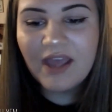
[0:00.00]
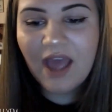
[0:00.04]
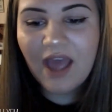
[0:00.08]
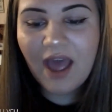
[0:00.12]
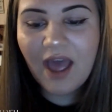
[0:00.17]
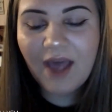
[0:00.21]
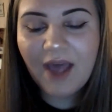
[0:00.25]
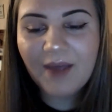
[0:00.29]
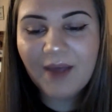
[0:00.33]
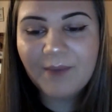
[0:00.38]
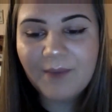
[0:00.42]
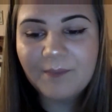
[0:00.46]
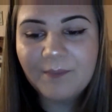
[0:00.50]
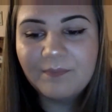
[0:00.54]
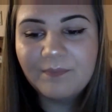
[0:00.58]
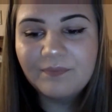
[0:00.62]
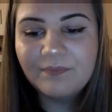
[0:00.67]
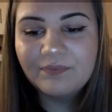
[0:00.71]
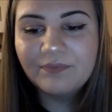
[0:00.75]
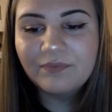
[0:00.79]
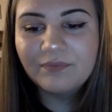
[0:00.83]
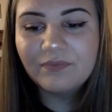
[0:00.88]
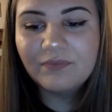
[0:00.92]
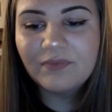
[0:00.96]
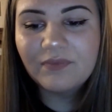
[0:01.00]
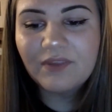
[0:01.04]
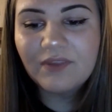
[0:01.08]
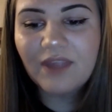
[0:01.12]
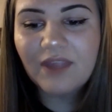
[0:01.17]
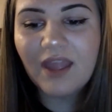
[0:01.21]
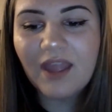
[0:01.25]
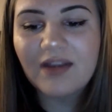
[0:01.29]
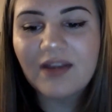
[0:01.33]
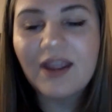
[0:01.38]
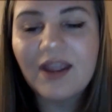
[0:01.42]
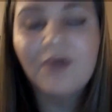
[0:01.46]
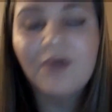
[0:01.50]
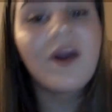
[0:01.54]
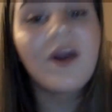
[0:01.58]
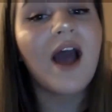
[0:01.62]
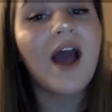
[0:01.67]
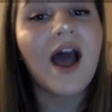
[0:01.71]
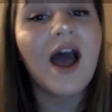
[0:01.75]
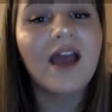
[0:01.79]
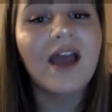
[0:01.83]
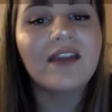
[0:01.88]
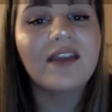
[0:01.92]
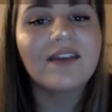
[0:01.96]
um, and how
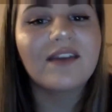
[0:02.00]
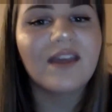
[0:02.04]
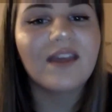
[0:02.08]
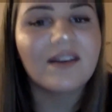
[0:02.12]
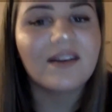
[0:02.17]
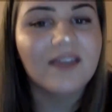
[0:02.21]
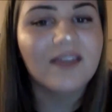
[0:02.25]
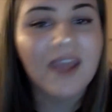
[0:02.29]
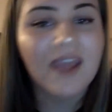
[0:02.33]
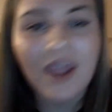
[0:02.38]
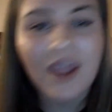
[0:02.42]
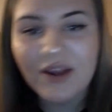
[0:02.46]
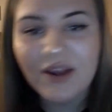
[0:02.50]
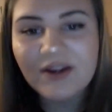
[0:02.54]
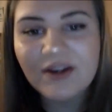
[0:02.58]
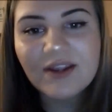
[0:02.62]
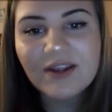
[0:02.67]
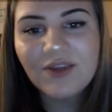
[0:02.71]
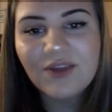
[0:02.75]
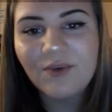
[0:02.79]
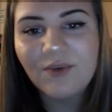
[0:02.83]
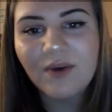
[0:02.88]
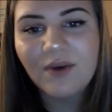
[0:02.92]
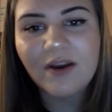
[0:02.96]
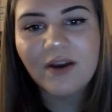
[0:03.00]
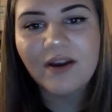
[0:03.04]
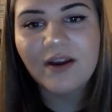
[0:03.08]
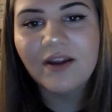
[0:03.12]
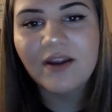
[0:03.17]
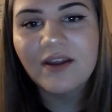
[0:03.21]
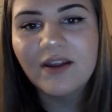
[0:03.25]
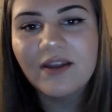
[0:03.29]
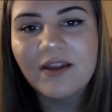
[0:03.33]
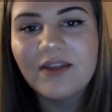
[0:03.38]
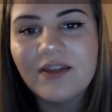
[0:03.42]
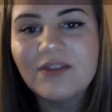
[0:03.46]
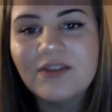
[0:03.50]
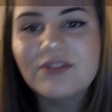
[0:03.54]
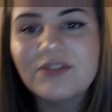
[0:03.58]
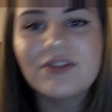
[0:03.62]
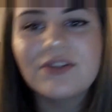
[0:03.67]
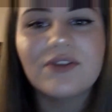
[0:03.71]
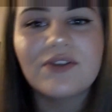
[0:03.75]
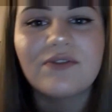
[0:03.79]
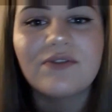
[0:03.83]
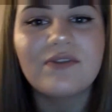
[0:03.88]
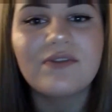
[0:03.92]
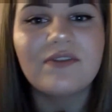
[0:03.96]
kind and caring you are
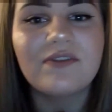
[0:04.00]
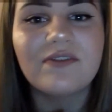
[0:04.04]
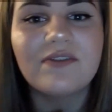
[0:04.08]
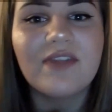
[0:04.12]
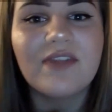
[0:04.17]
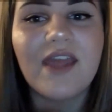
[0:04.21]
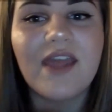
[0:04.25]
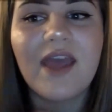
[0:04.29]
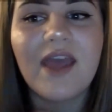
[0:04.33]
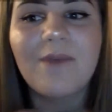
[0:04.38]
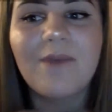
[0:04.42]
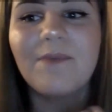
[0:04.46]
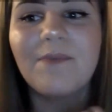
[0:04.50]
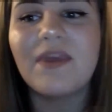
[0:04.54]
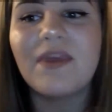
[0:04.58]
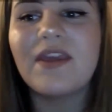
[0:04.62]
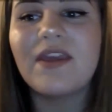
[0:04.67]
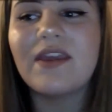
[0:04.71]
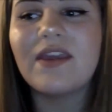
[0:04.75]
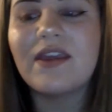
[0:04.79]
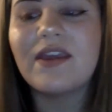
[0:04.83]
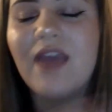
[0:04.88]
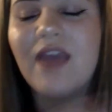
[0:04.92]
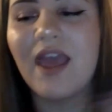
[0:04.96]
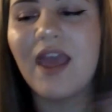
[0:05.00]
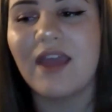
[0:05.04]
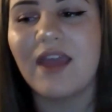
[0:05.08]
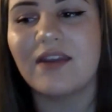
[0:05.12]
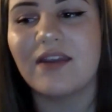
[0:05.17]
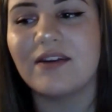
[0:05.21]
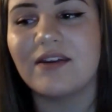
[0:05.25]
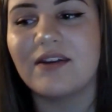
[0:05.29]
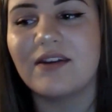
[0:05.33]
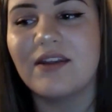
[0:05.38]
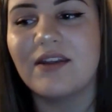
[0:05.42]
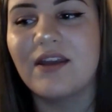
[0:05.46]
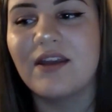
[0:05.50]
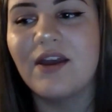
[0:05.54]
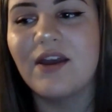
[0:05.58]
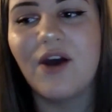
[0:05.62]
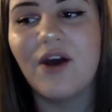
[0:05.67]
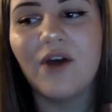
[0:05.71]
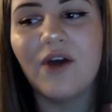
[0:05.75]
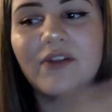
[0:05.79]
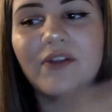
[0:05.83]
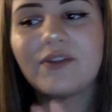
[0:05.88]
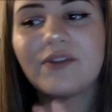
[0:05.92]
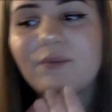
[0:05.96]
to me and
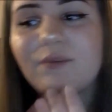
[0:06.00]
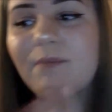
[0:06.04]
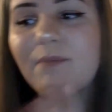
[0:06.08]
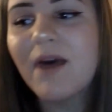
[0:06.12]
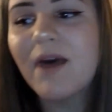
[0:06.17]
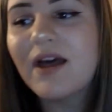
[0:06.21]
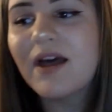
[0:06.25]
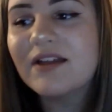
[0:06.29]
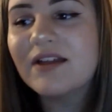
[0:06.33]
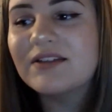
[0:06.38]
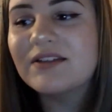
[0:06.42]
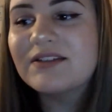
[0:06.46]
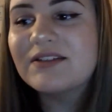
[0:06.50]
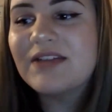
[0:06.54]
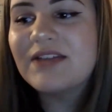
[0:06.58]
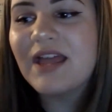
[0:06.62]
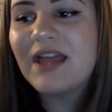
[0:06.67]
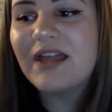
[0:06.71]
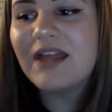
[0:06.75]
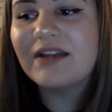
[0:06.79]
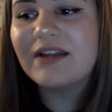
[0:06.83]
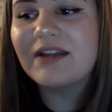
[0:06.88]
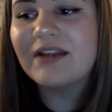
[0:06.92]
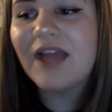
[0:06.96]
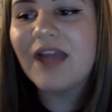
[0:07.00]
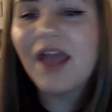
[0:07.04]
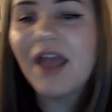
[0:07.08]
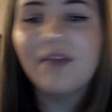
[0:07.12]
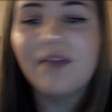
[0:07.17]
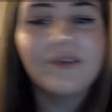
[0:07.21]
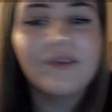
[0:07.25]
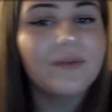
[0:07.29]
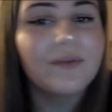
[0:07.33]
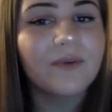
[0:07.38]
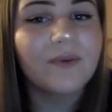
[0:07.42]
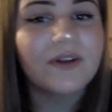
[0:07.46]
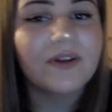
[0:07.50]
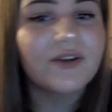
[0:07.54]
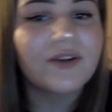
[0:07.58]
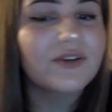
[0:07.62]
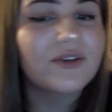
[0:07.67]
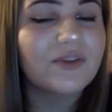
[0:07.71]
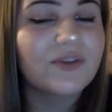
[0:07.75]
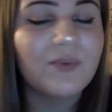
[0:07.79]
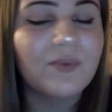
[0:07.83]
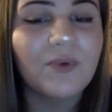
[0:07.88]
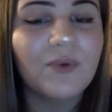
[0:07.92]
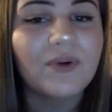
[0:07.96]
all the other mods and everyone, your
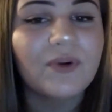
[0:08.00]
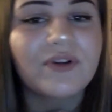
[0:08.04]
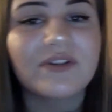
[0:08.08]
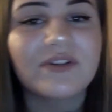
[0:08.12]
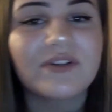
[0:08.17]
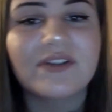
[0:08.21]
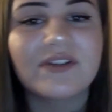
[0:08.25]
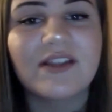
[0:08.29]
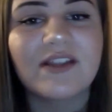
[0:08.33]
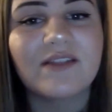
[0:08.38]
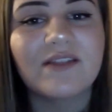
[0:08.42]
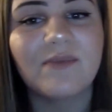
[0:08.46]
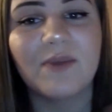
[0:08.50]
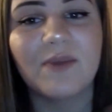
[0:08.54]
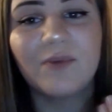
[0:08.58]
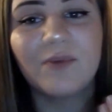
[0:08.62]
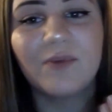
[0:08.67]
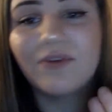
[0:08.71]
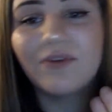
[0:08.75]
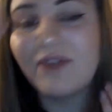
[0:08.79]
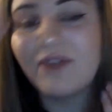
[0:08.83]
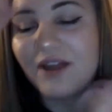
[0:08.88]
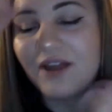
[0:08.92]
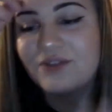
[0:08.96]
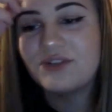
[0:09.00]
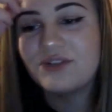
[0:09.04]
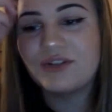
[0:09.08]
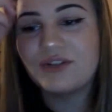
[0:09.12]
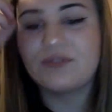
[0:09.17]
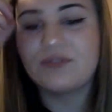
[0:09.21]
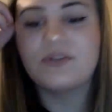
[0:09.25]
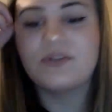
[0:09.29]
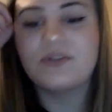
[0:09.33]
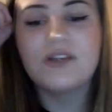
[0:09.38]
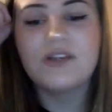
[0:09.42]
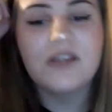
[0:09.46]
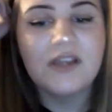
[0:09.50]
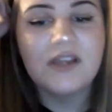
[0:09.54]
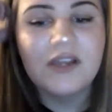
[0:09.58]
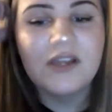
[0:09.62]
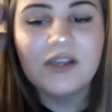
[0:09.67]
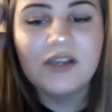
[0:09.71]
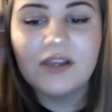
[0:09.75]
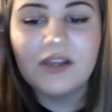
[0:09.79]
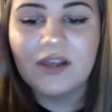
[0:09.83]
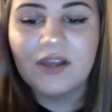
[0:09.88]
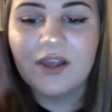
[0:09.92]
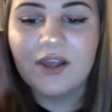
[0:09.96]
supporters and the people around you.
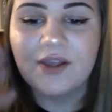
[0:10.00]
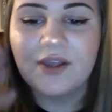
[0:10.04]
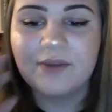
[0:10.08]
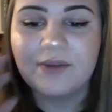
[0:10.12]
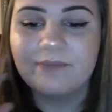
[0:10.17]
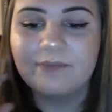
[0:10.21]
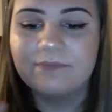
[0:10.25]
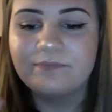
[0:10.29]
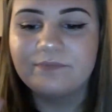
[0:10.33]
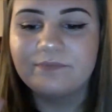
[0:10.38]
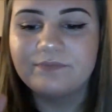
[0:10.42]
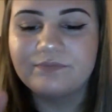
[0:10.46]
Um,